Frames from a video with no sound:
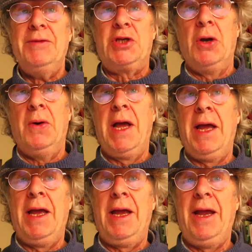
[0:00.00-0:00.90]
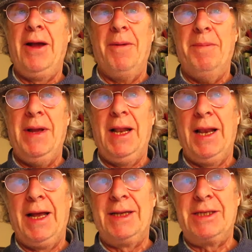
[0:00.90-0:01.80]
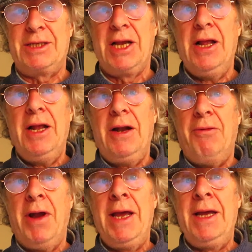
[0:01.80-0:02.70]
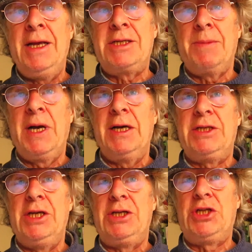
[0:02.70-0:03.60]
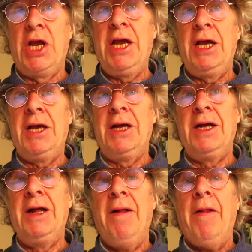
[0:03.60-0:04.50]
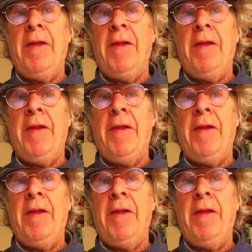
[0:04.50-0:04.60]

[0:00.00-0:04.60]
So hey up, me lads, raise a mighty cheer.